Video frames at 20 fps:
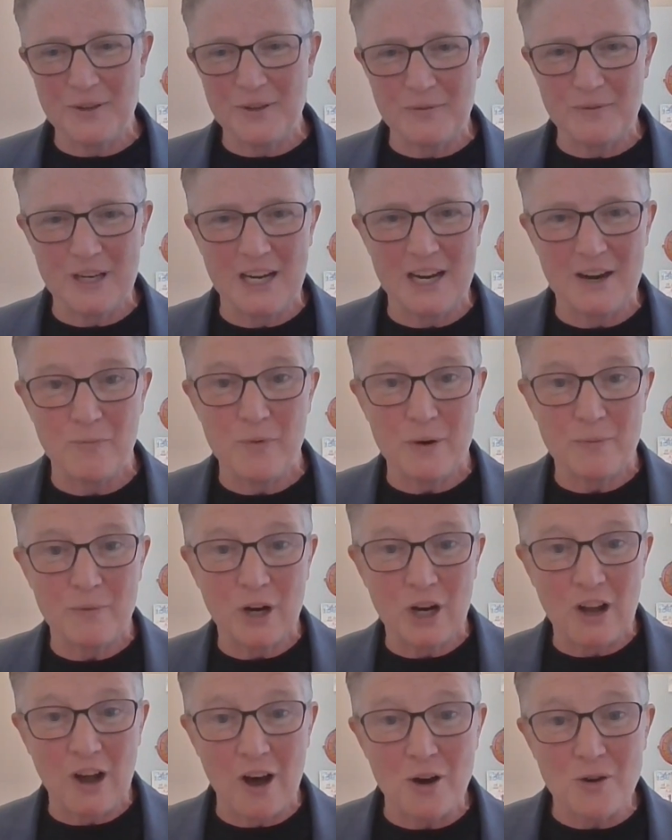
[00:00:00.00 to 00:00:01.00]
we
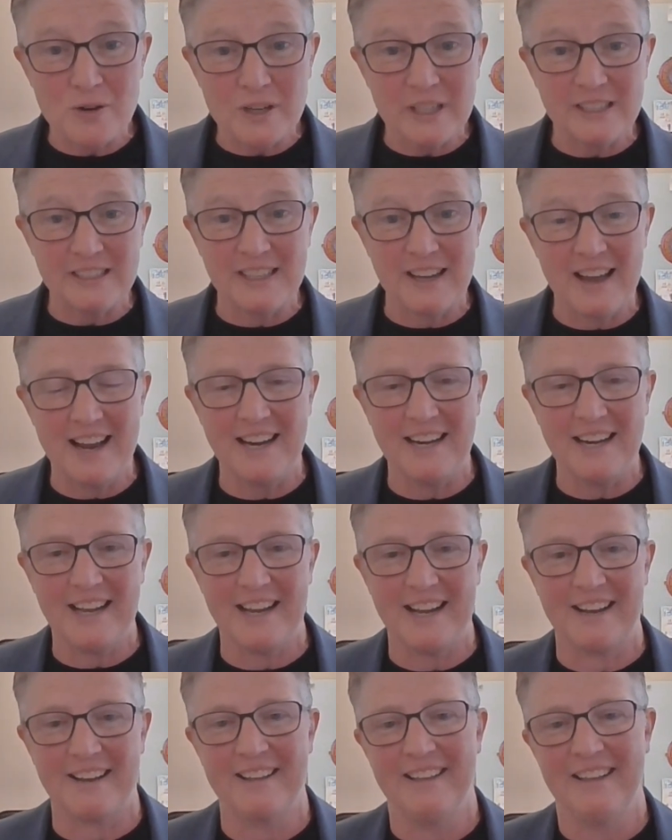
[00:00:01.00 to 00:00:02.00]
were
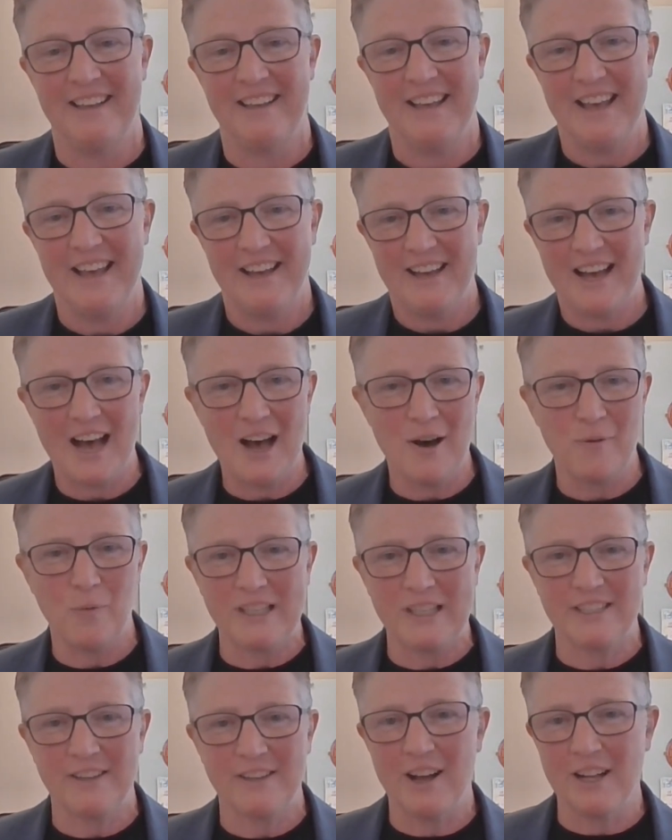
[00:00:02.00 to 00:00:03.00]
co-designing
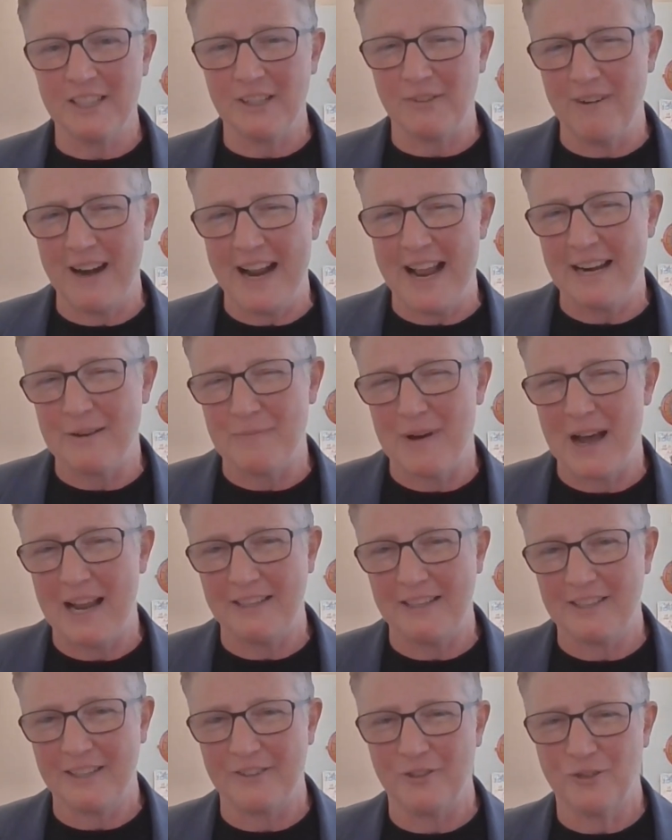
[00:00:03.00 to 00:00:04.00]
what's called a
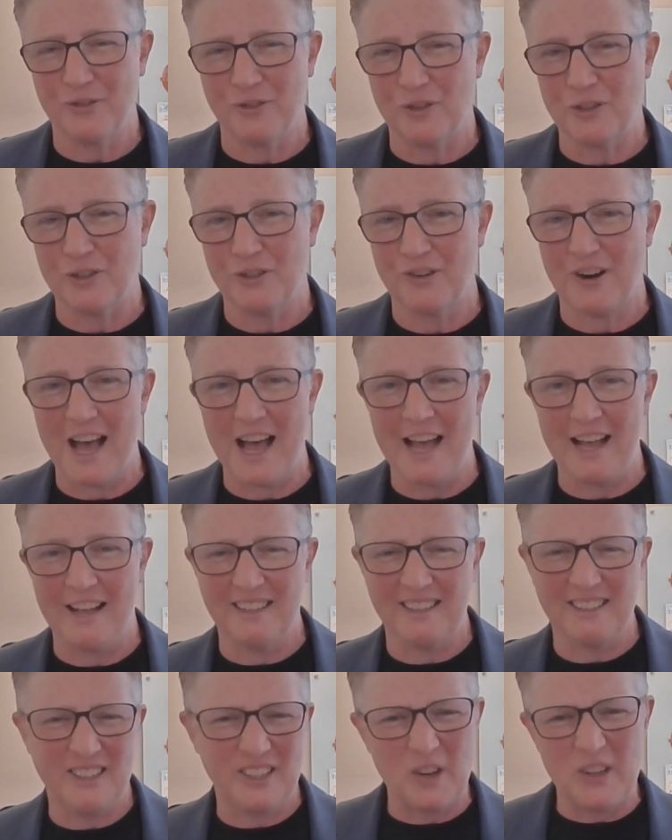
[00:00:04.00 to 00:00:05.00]
randomized control trial.
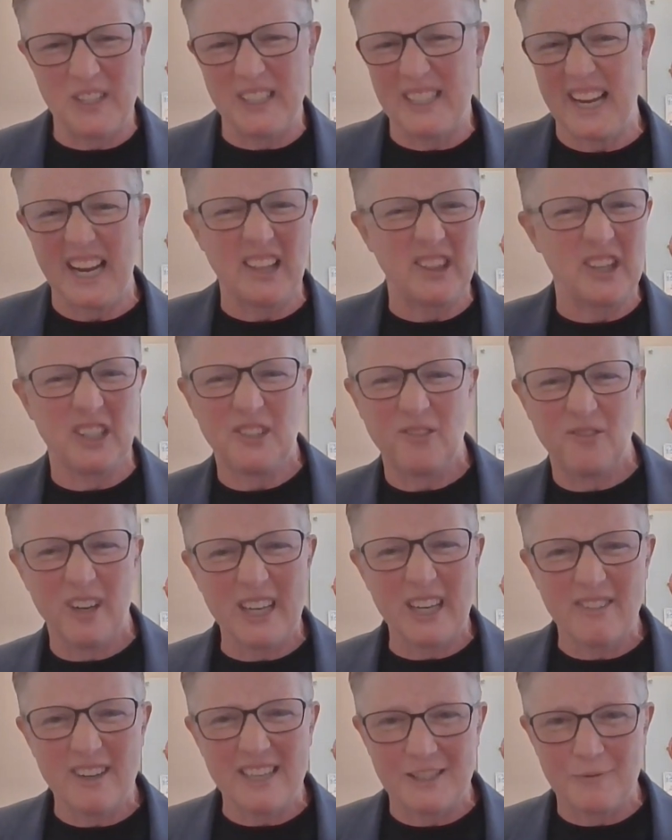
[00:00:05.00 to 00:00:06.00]
And so it's like this
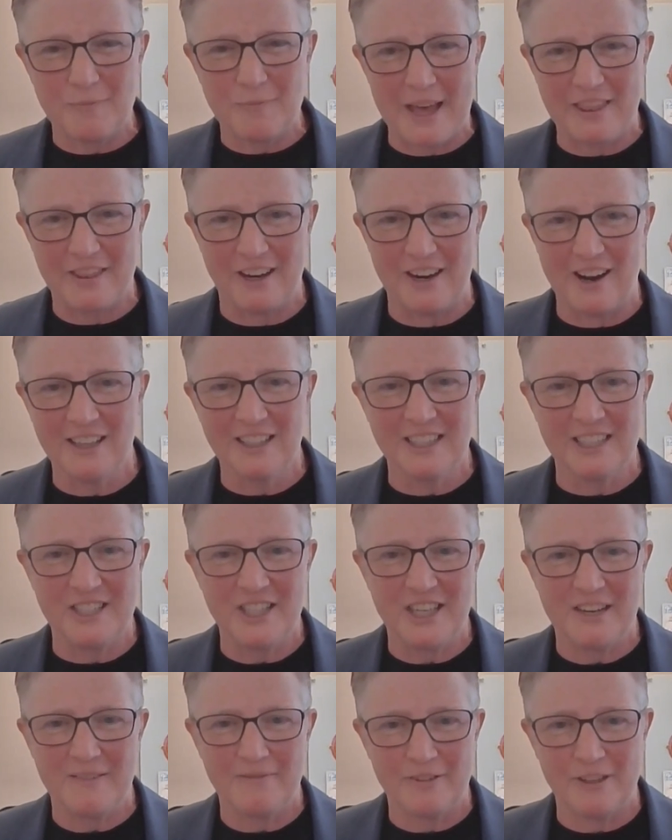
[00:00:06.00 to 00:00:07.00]
rigorous
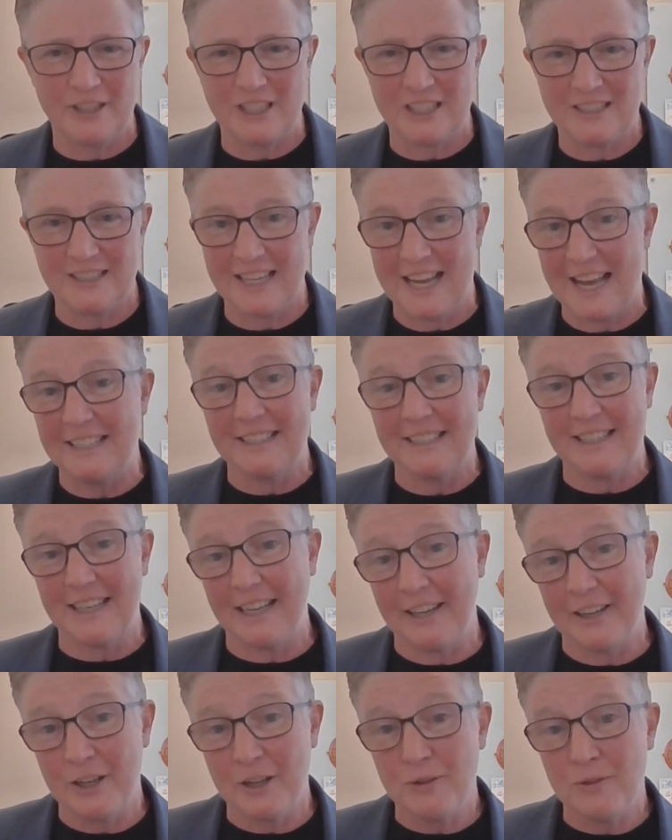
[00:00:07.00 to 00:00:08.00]
methodology for
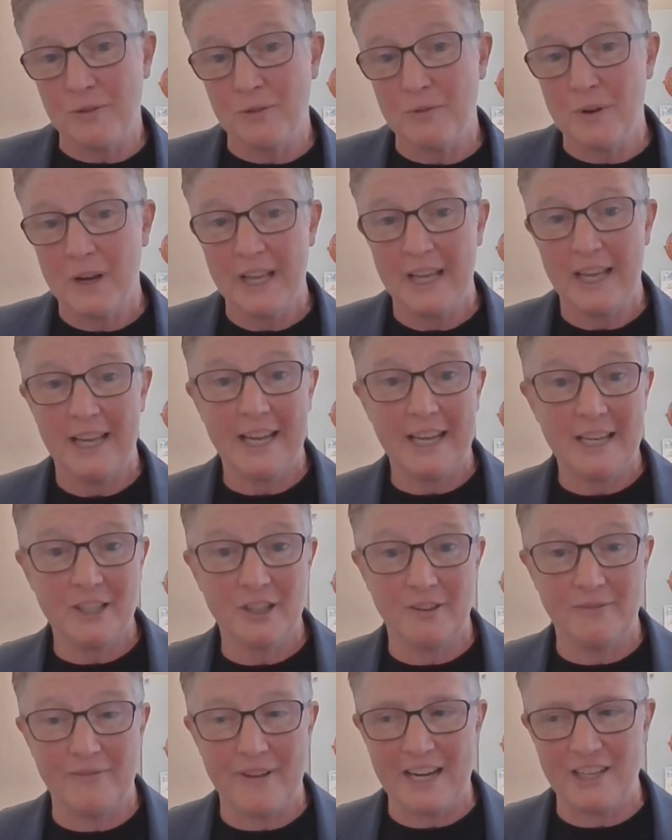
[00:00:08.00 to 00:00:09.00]
testing a new
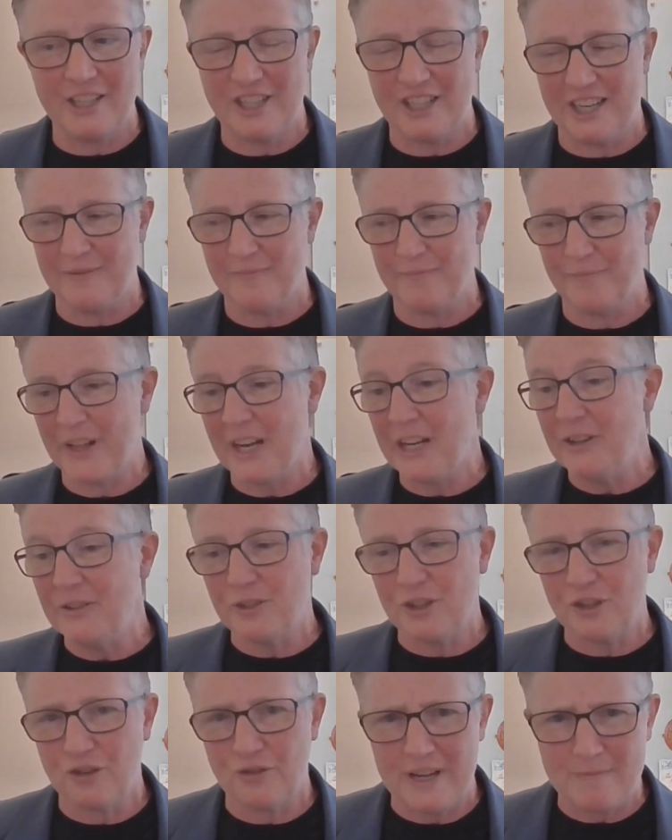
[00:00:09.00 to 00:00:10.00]
intervention, a
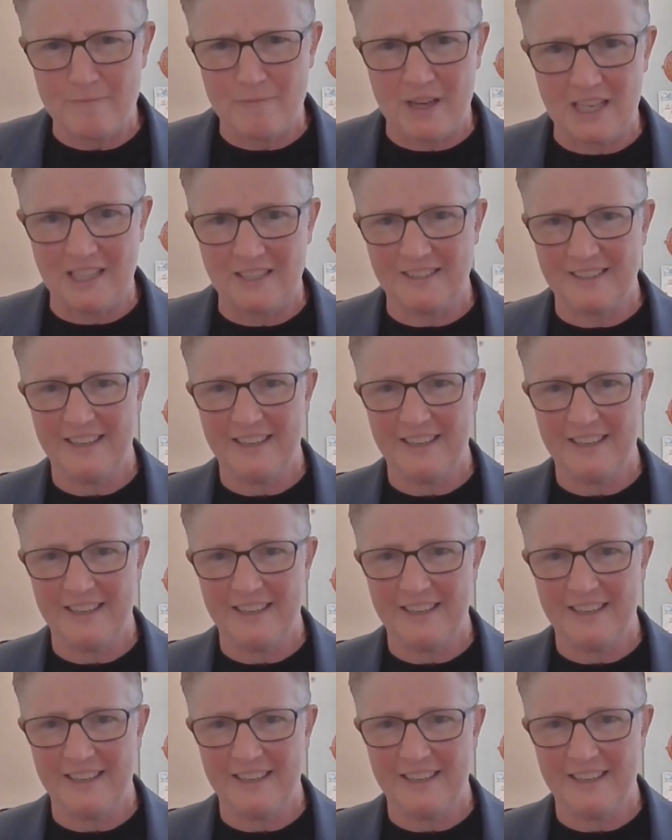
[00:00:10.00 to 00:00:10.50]
new treatment.